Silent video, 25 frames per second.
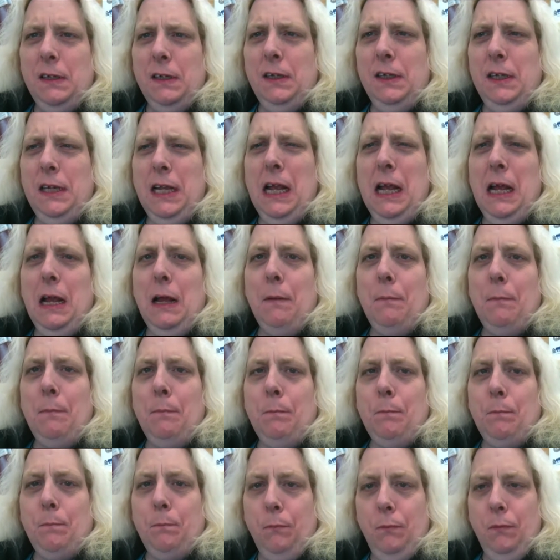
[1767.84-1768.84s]
Yeah.
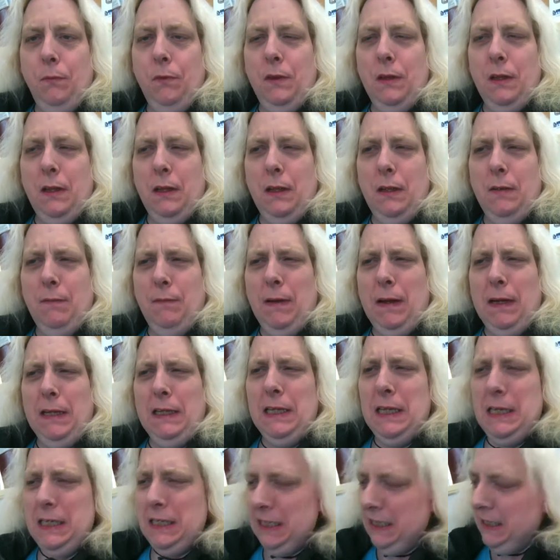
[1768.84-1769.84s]
In fact,
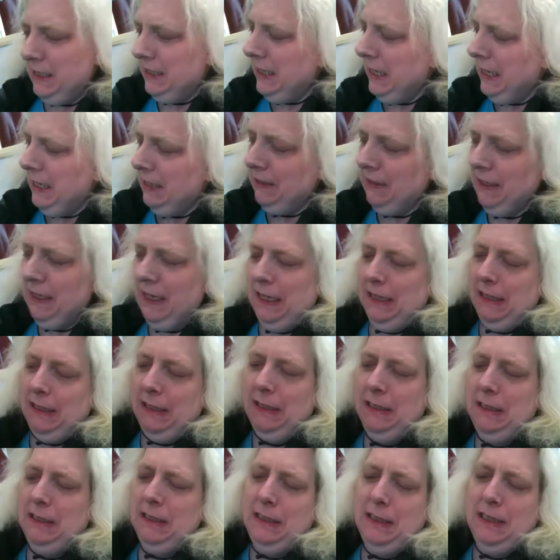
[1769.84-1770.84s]
that's a sad
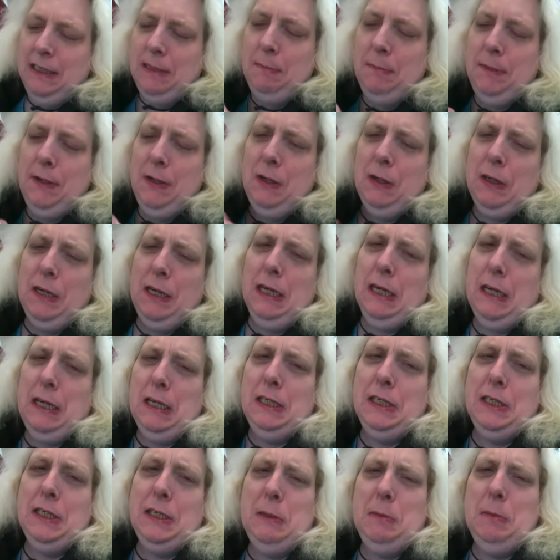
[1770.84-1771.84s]
thing. Just the American
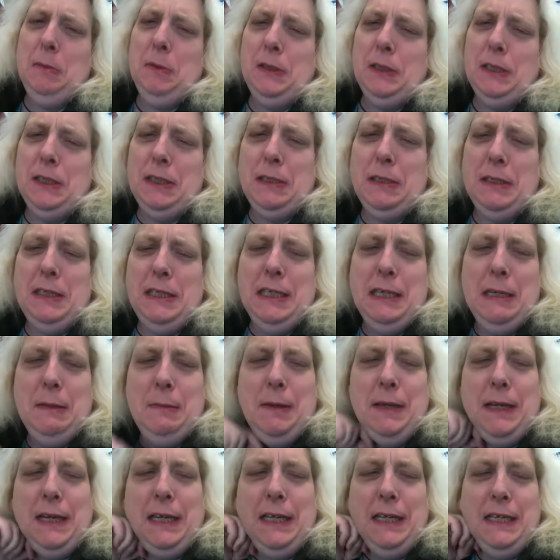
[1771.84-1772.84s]
consumer doesn't seem to
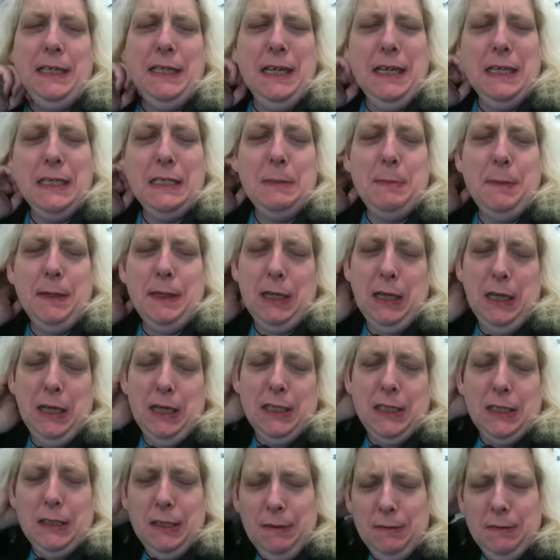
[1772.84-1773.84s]
make any sense
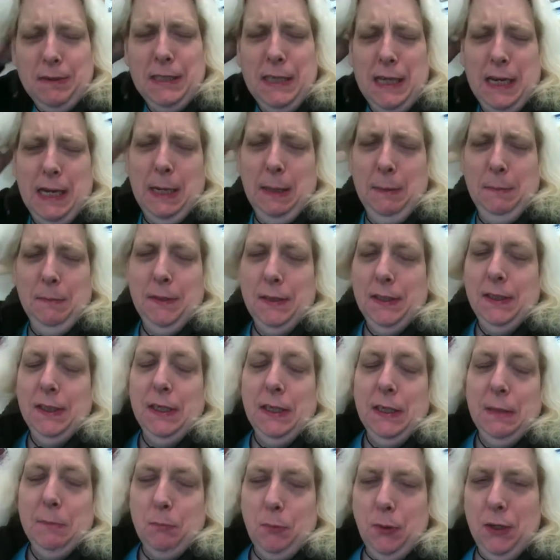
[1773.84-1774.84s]
because every time
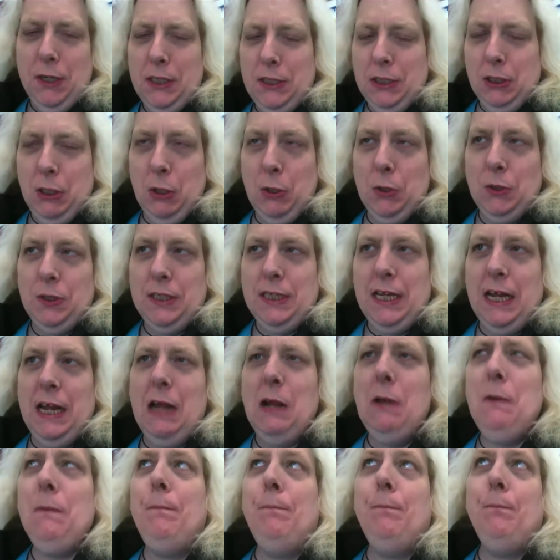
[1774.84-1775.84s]
price goes
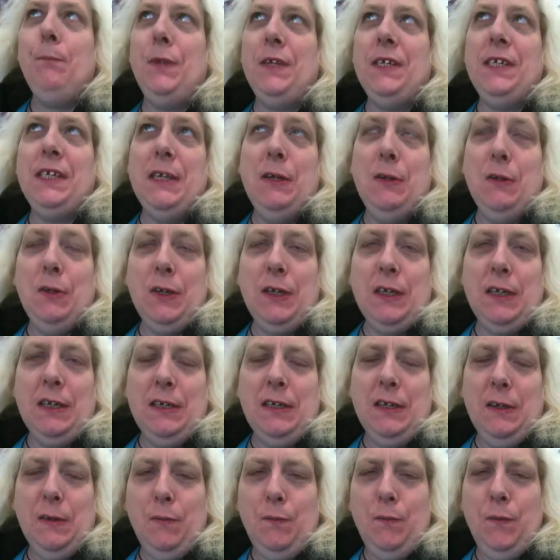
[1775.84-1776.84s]
down, they sell
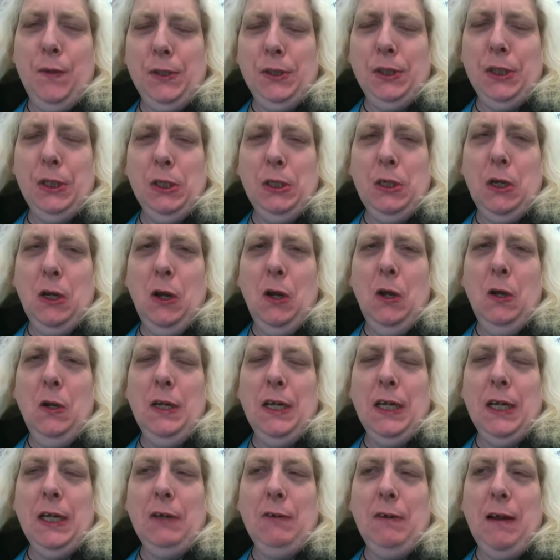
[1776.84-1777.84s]
their fishing car
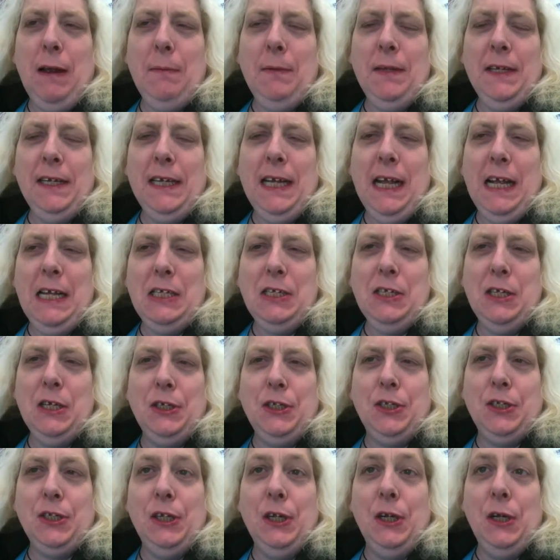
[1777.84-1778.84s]
and they grab the gas
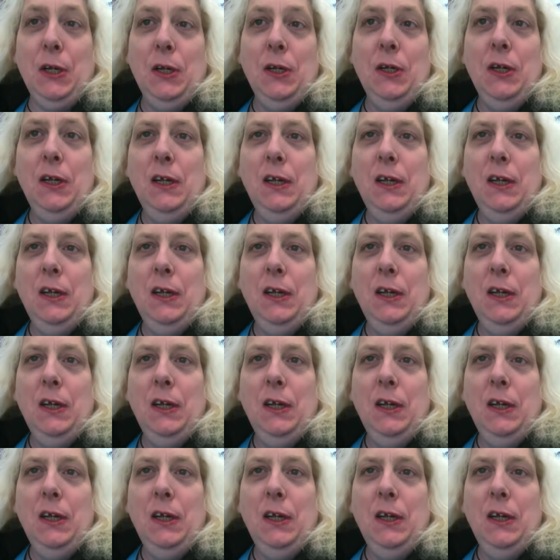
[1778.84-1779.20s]
guzzler.